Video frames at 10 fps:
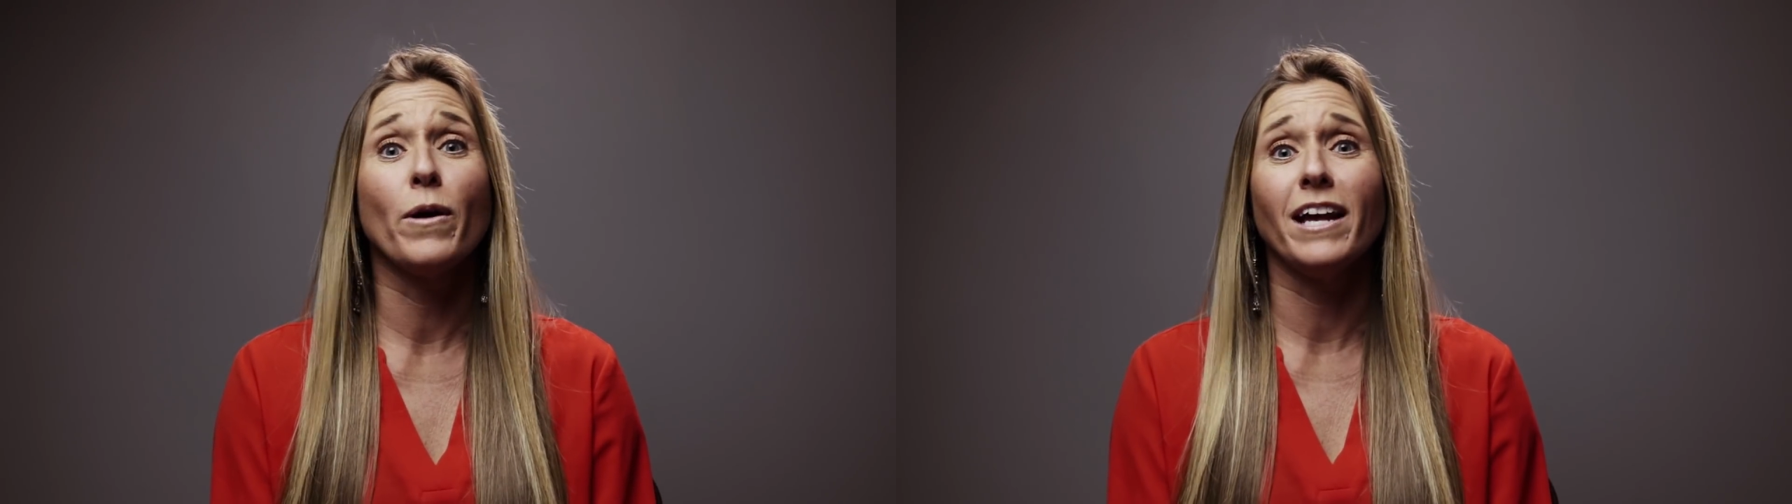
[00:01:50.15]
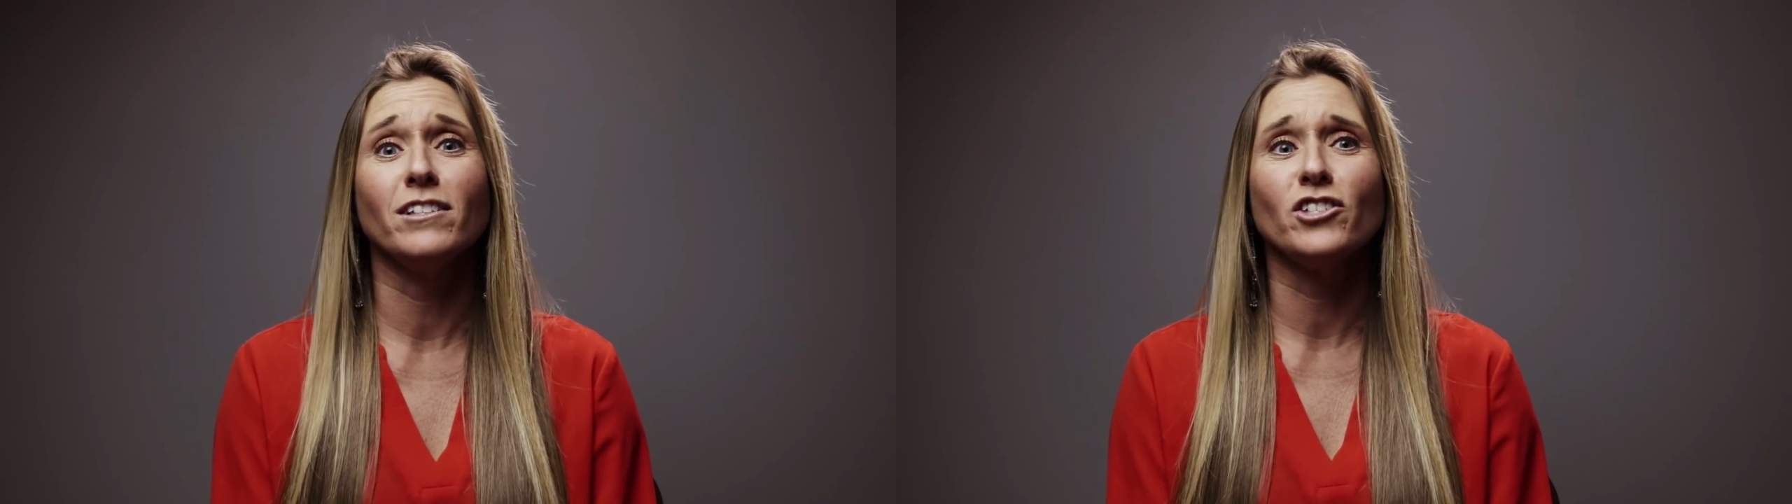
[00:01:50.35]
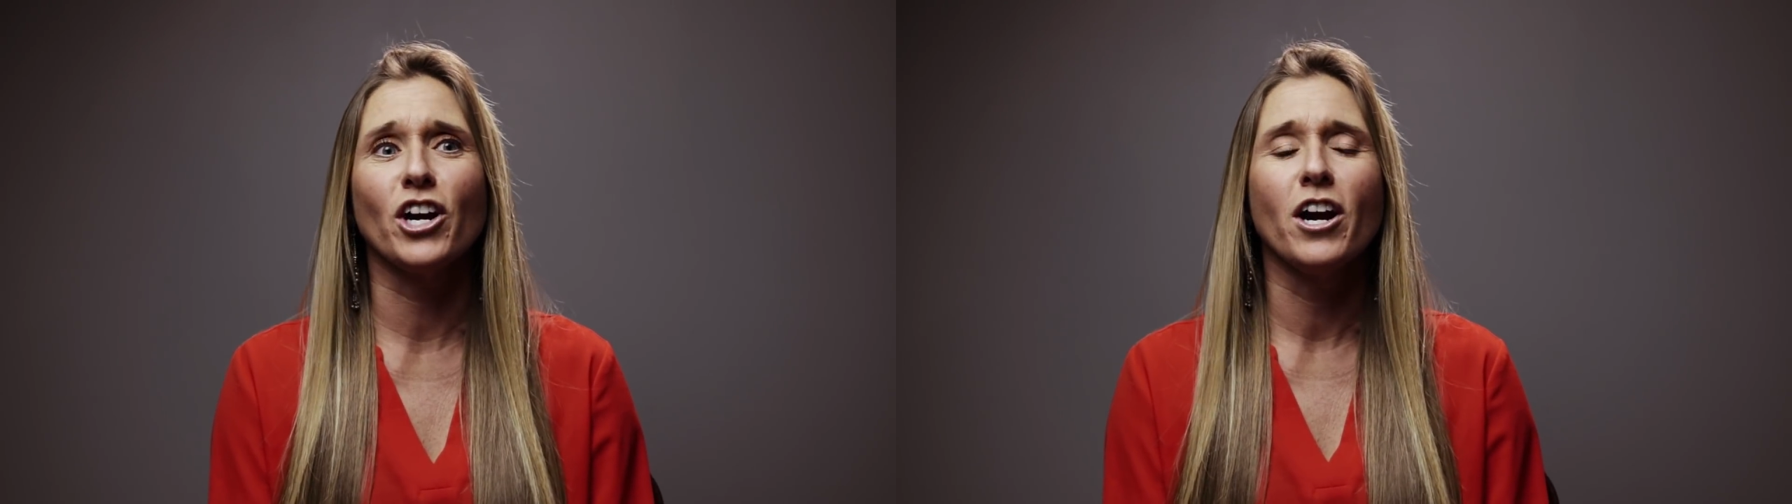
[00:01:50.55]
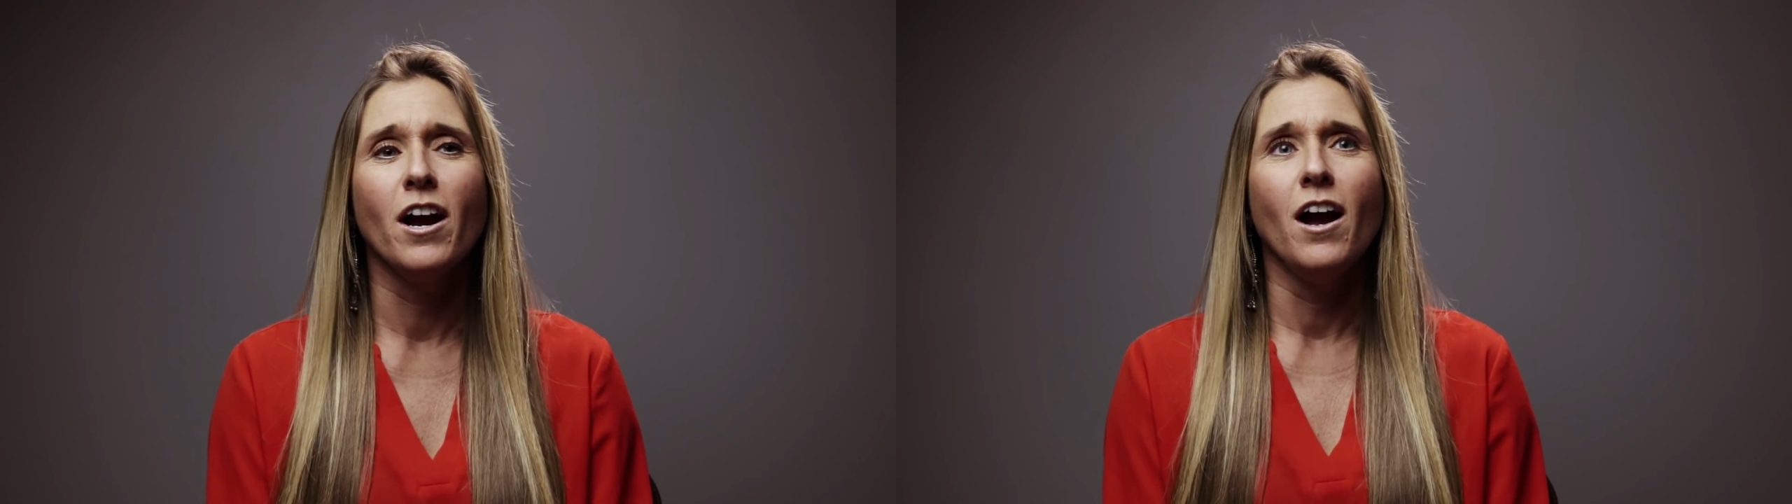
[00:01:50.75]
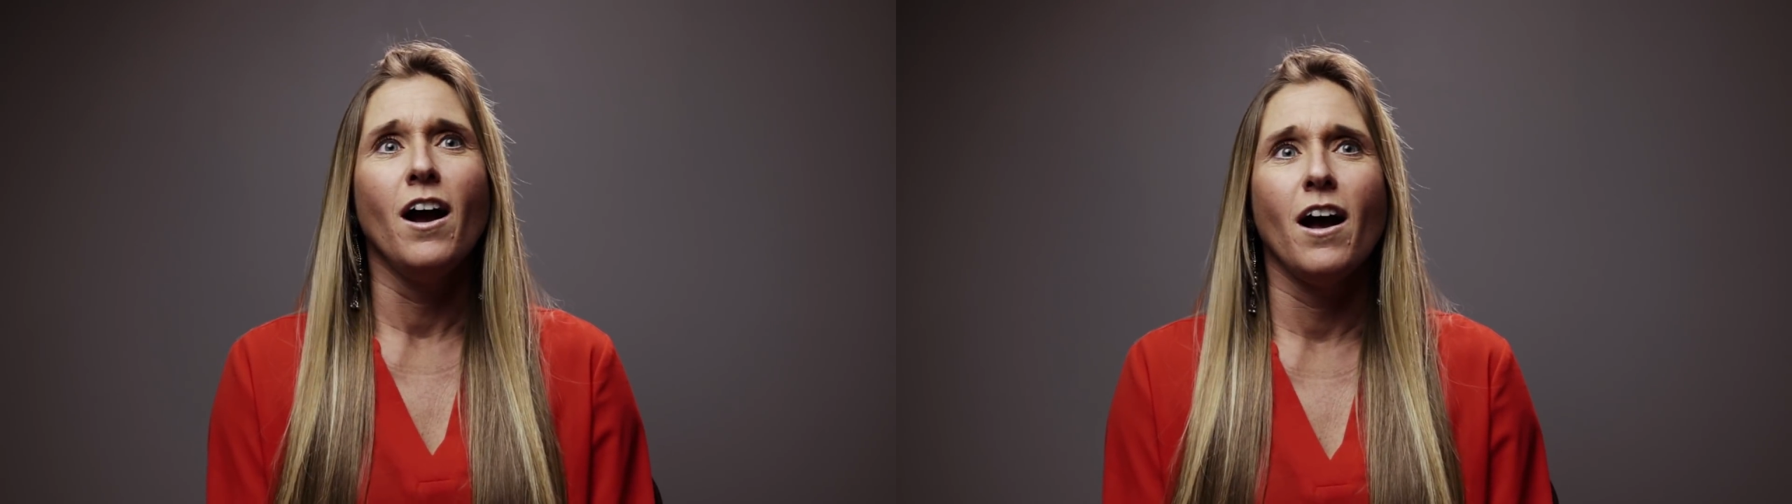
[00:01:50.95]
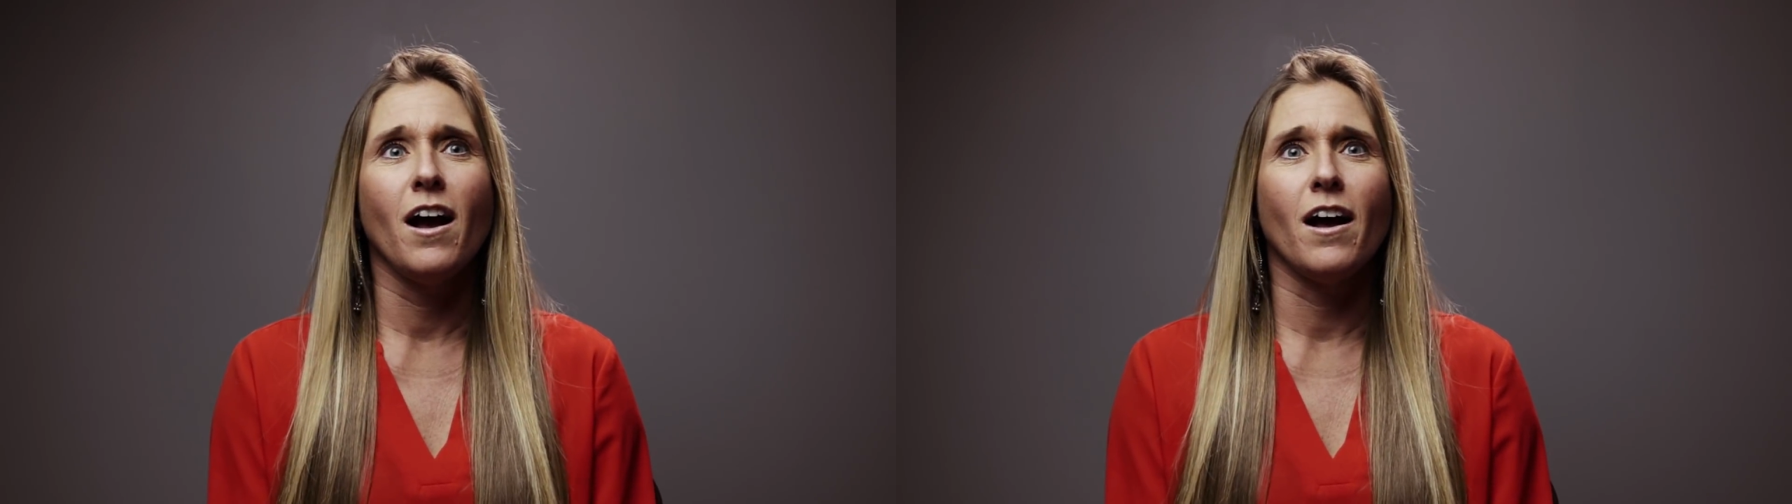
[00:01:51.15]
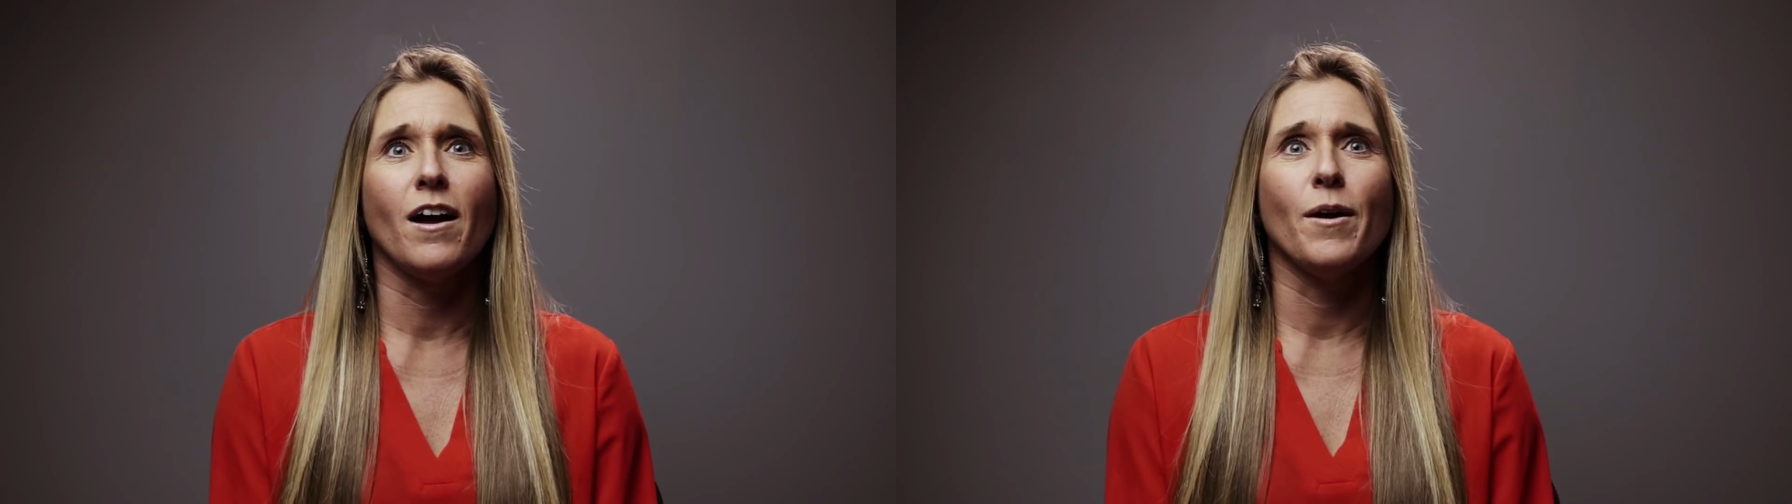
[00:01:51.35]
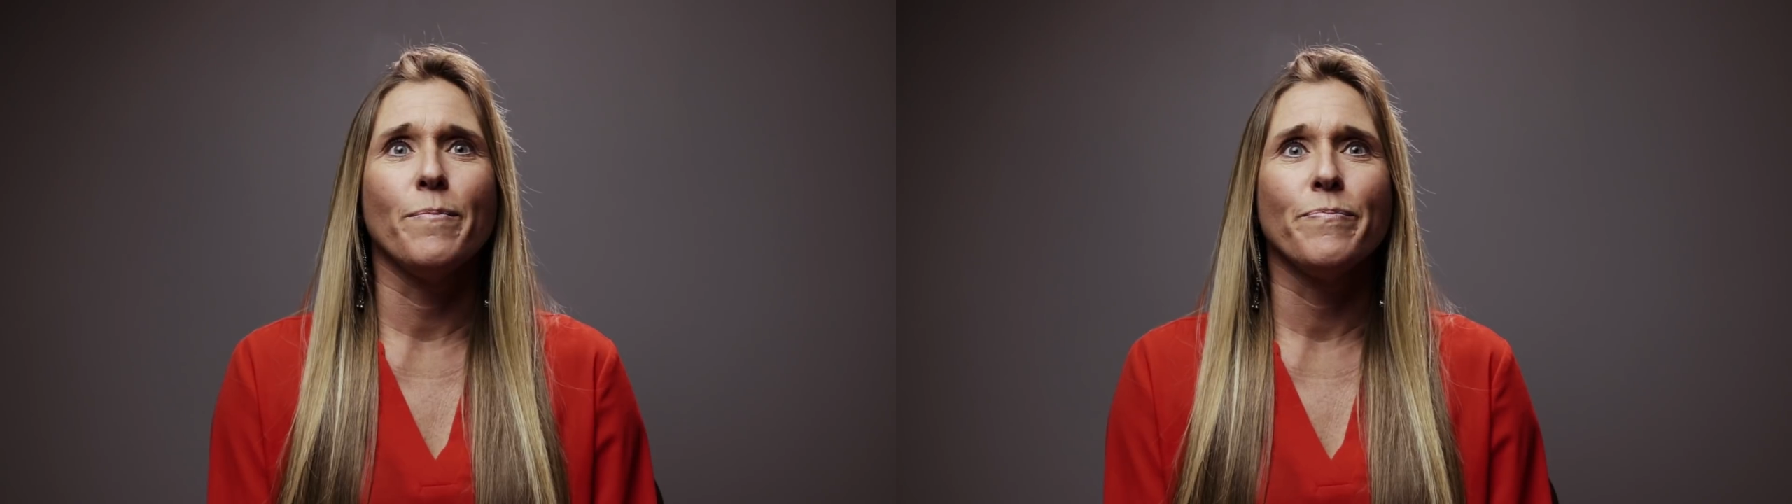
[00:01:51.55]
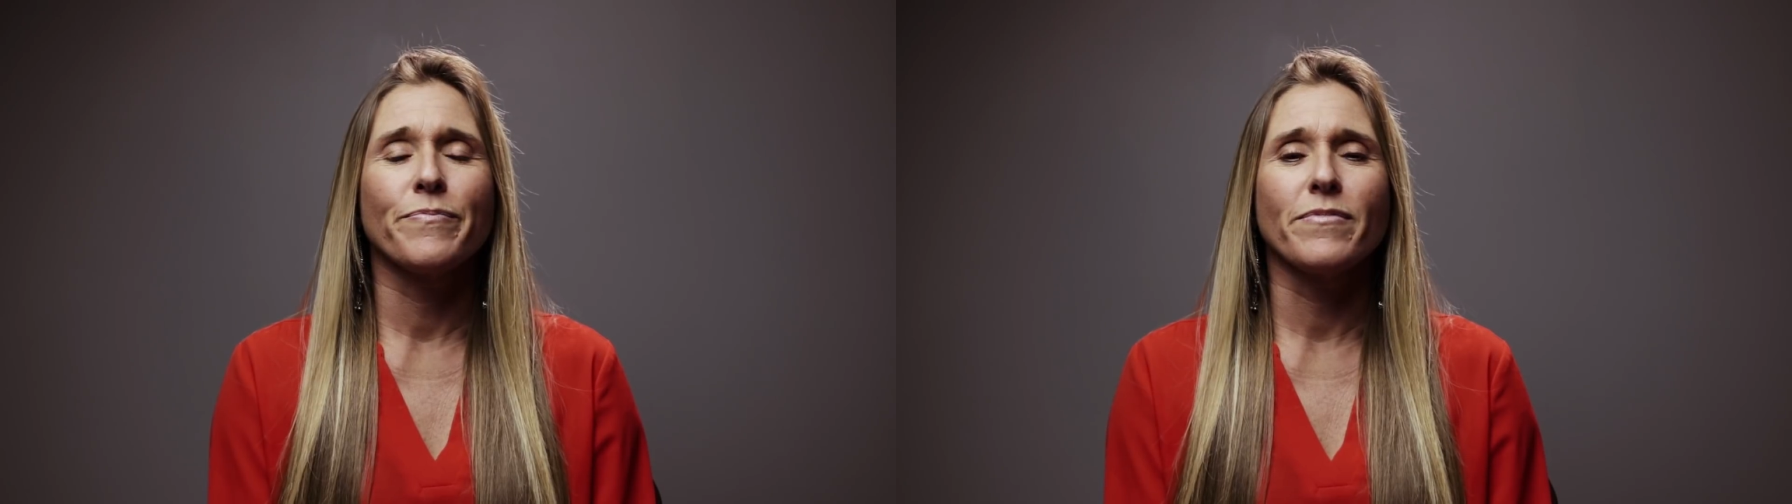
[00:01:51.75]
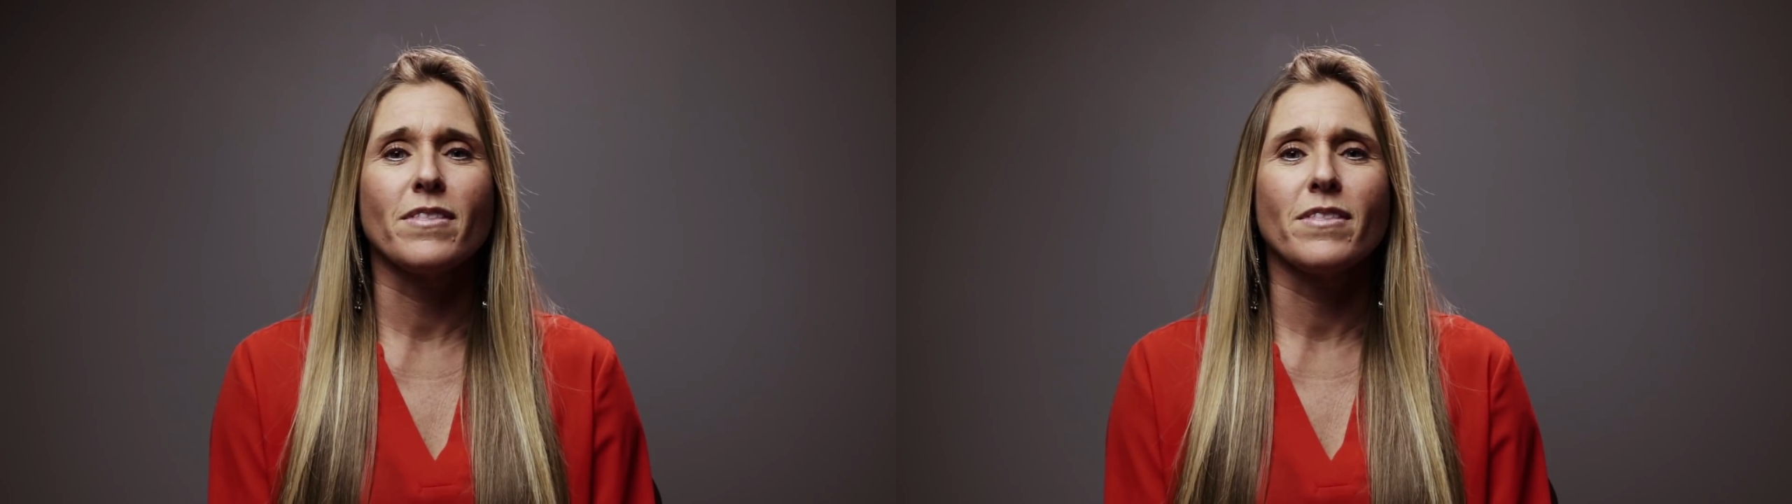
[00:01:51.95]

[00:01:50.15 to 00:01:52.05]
cancer. And